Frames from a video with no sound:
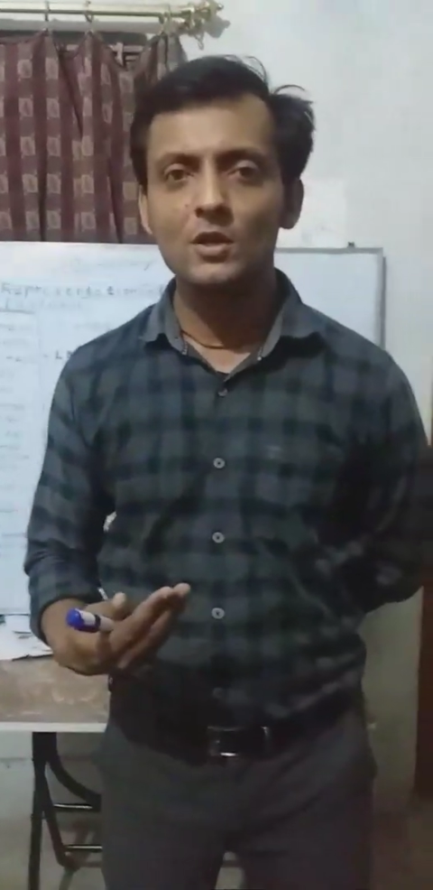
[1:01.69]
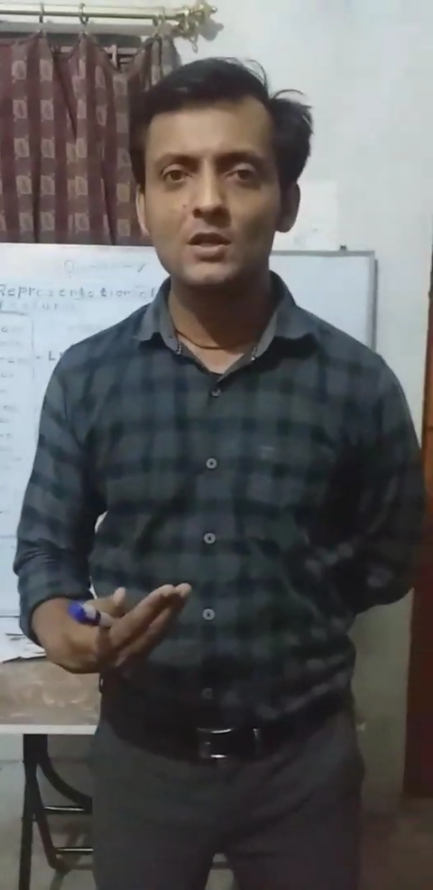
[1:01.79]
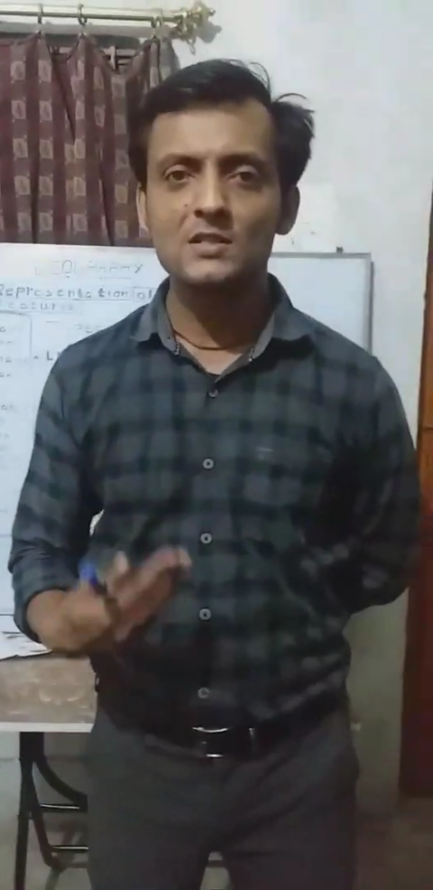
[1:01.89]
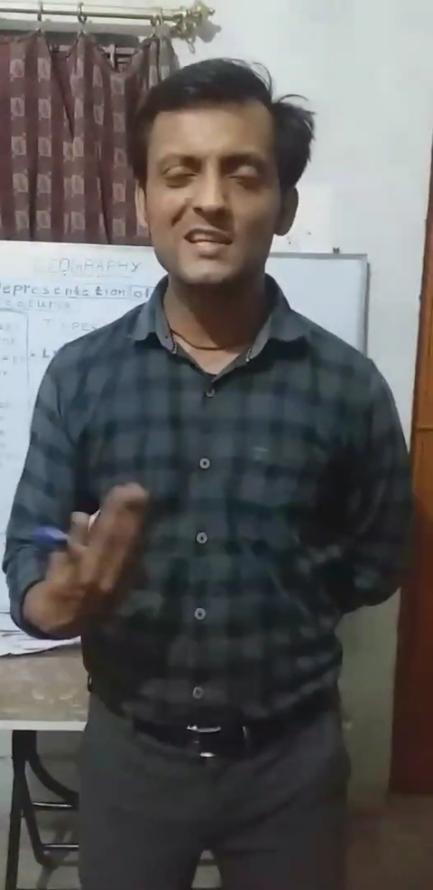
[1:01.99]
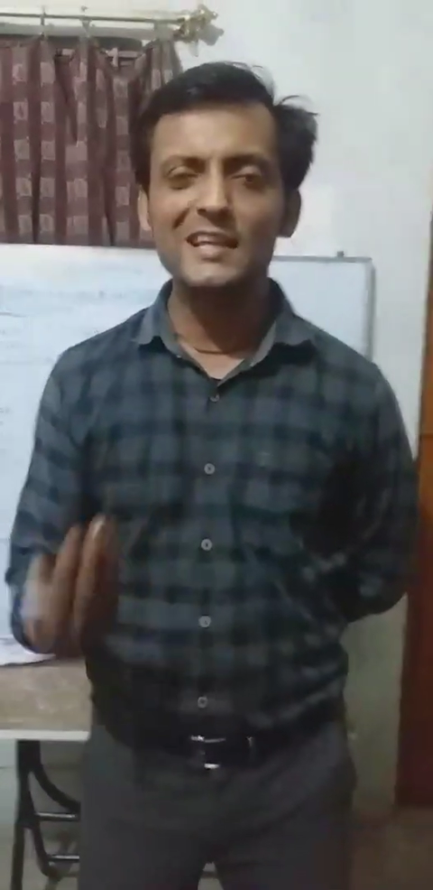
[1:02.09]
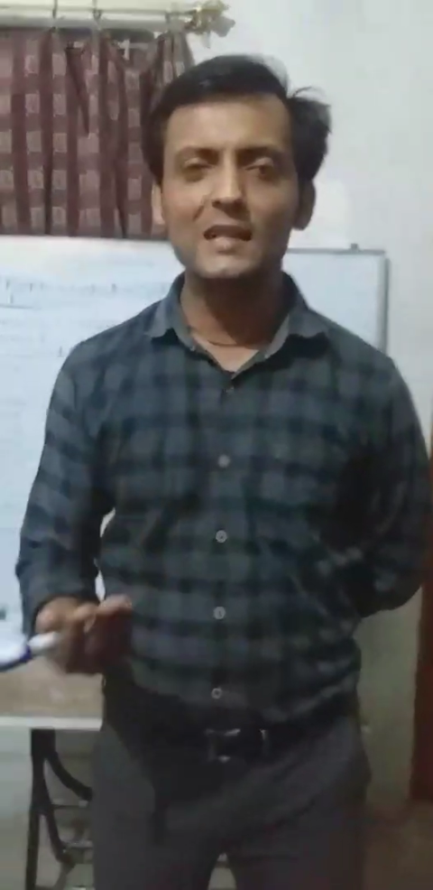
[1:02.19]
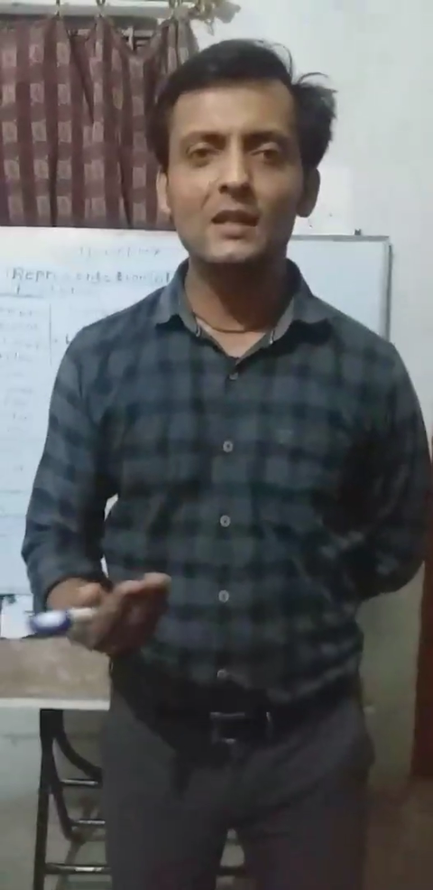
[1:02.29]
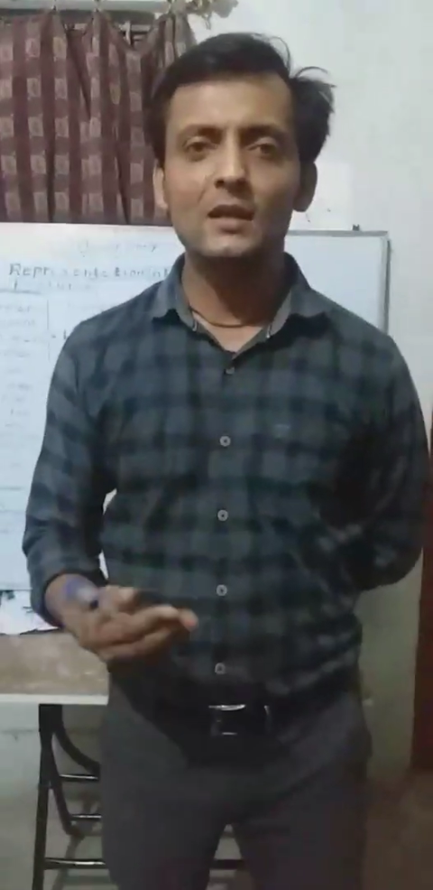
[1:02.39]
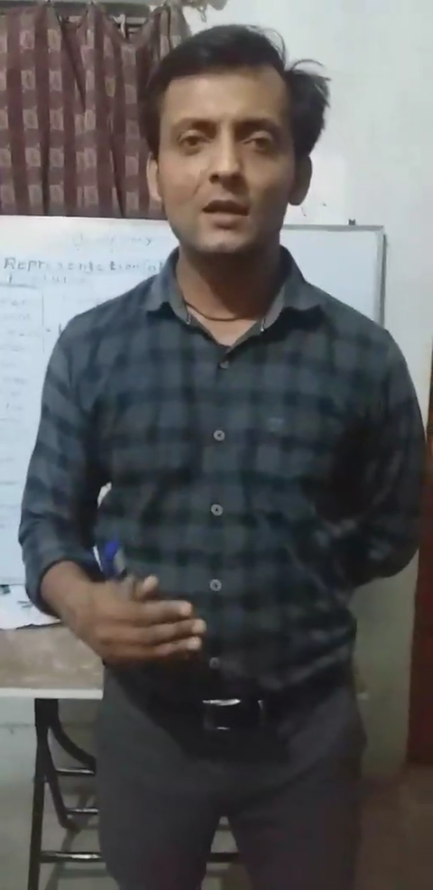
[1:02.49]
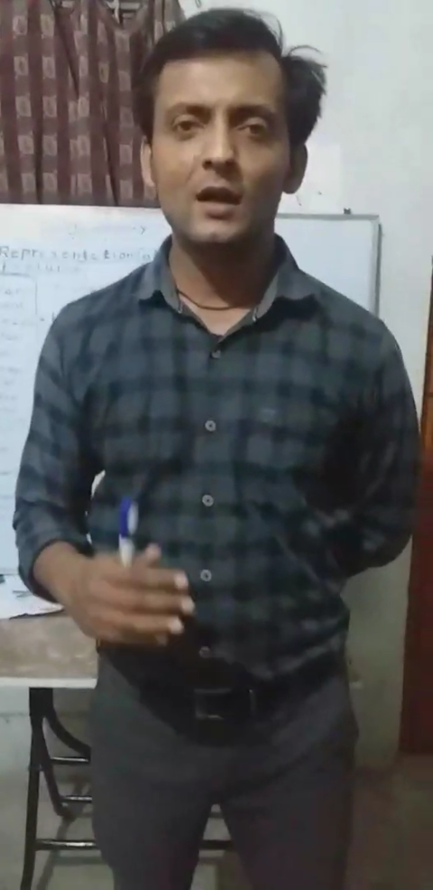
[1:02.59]

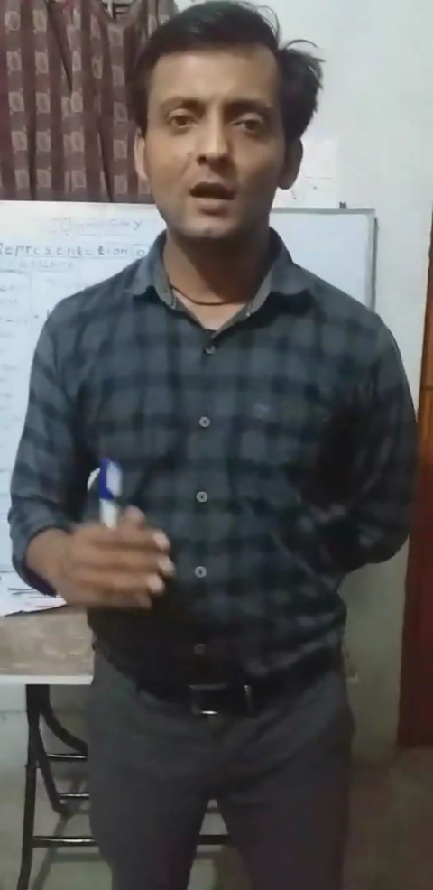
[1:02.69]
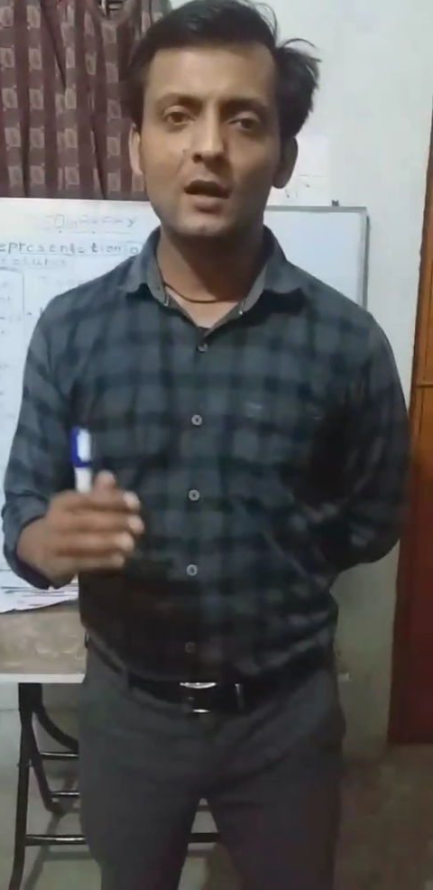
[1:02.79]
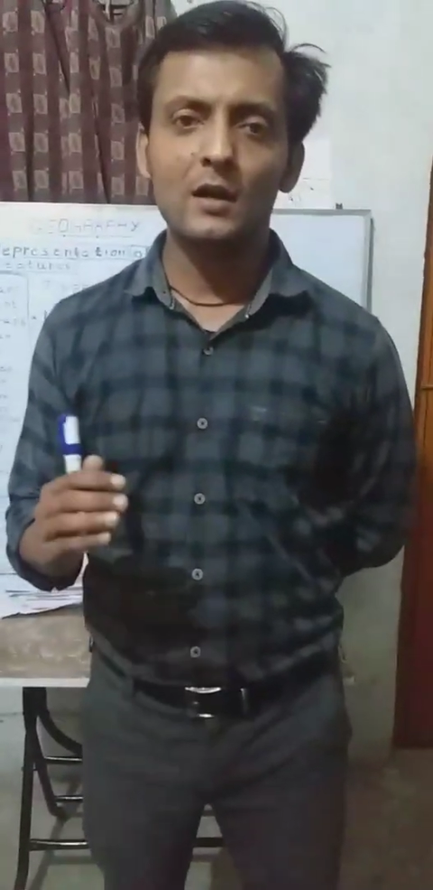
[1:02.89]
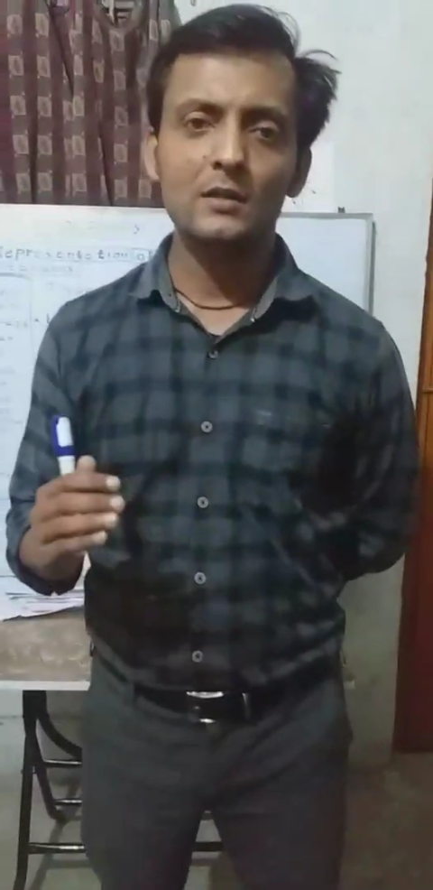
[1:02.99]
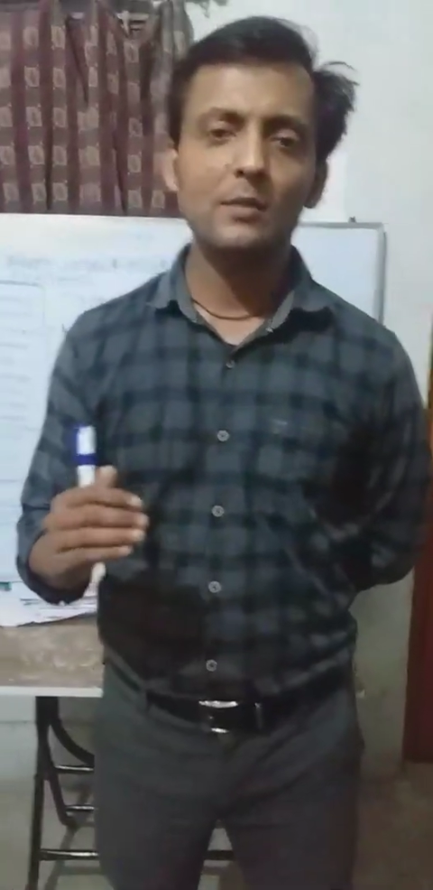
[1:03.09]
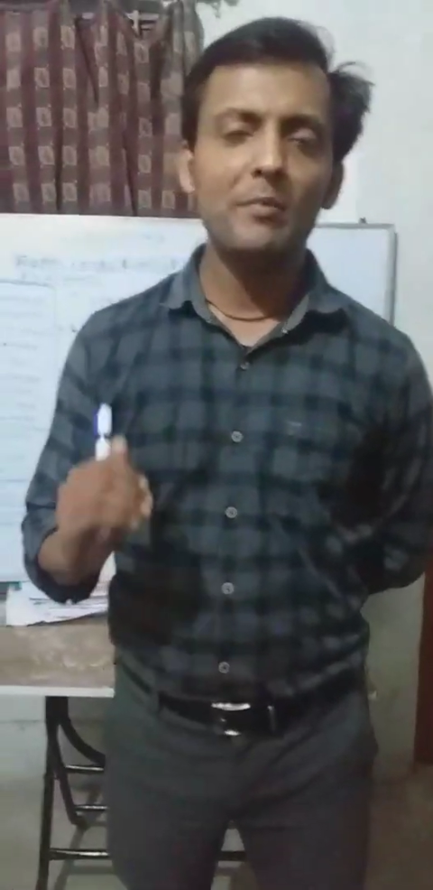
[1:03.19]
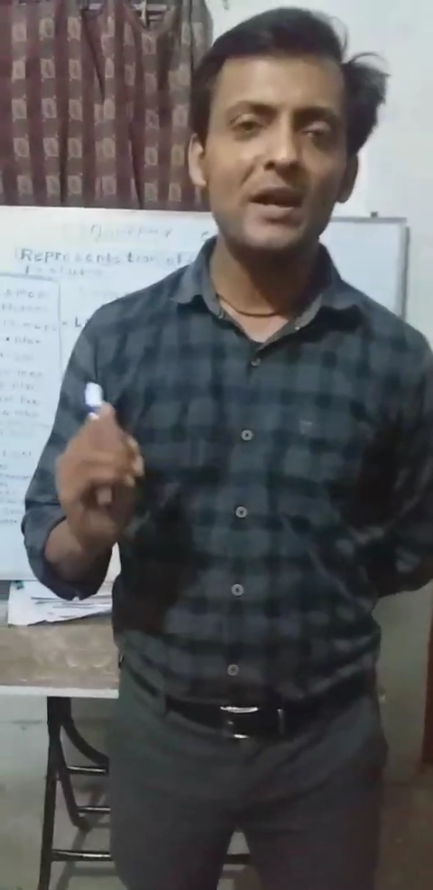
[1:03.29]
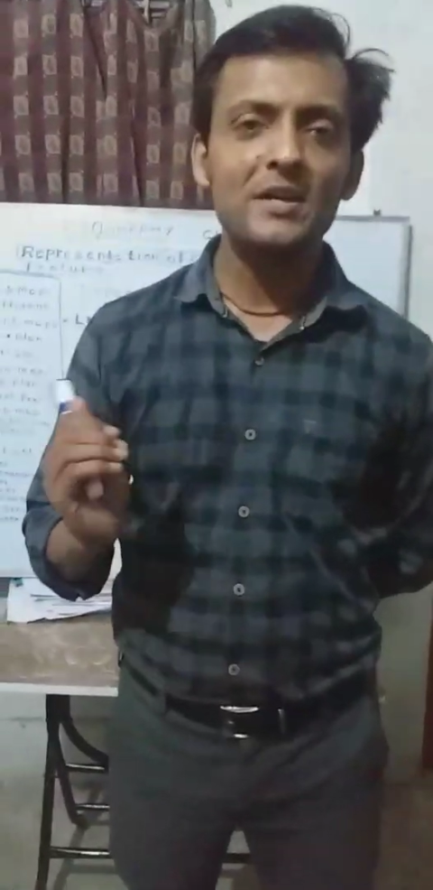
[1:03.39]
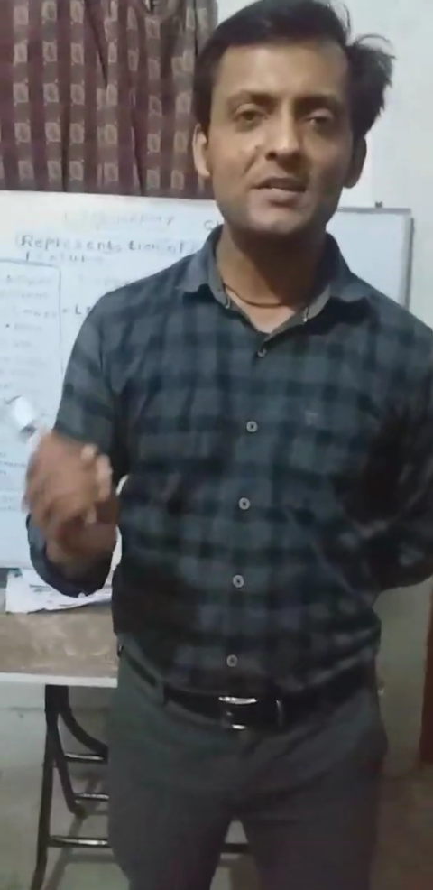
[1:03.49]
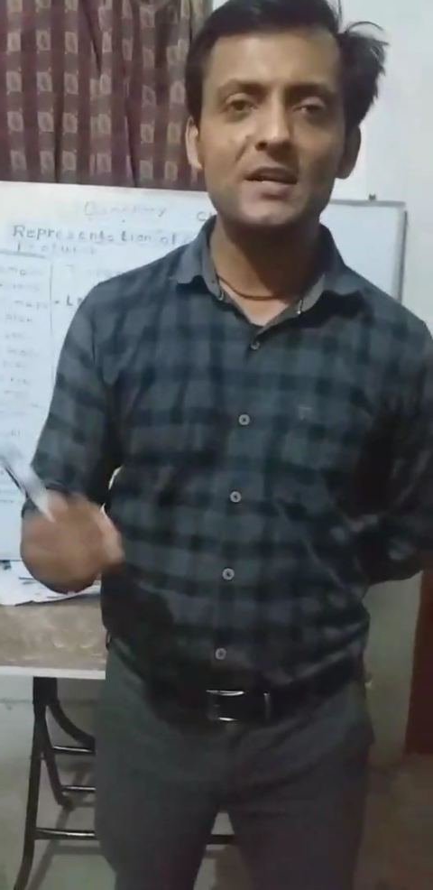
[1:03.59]
seen the
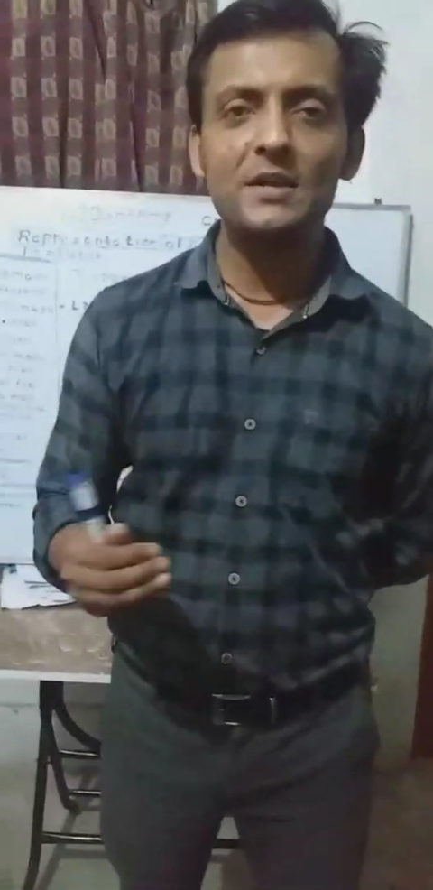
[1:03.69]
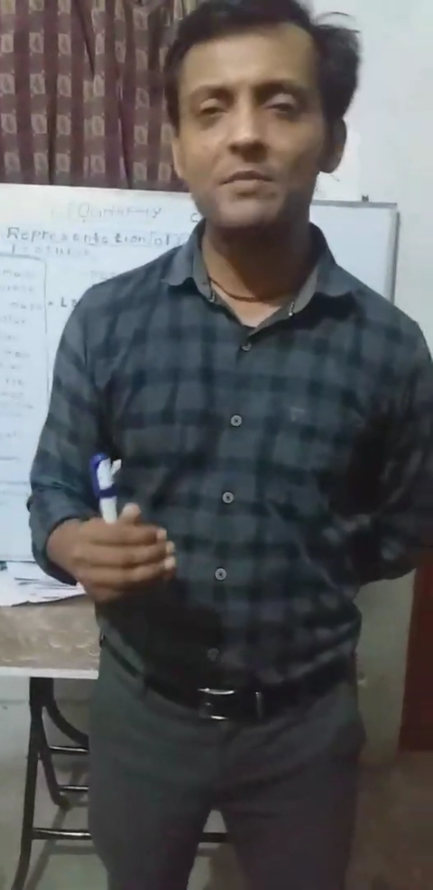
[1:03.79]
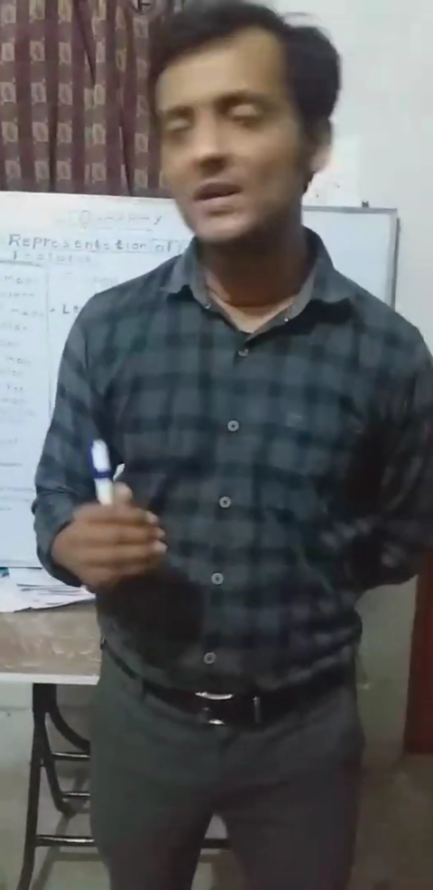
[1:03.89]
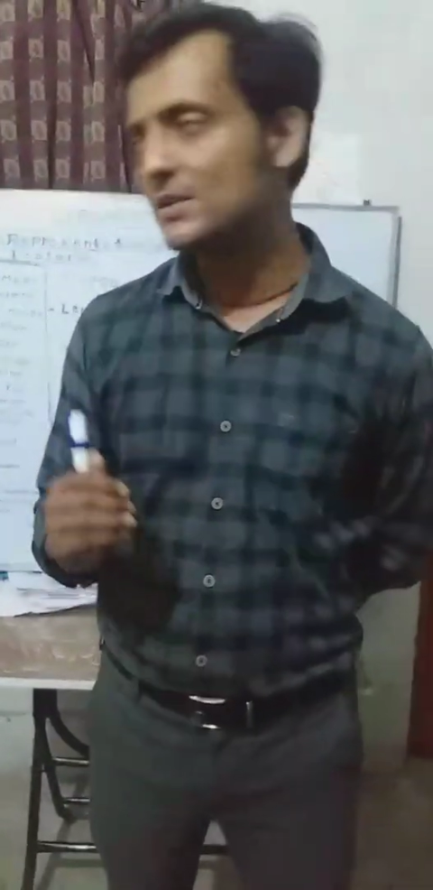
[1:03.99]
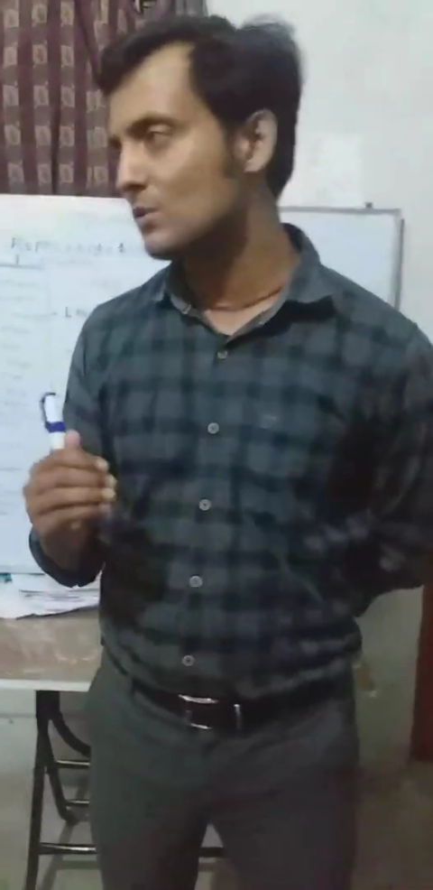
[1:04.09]
merits and demerits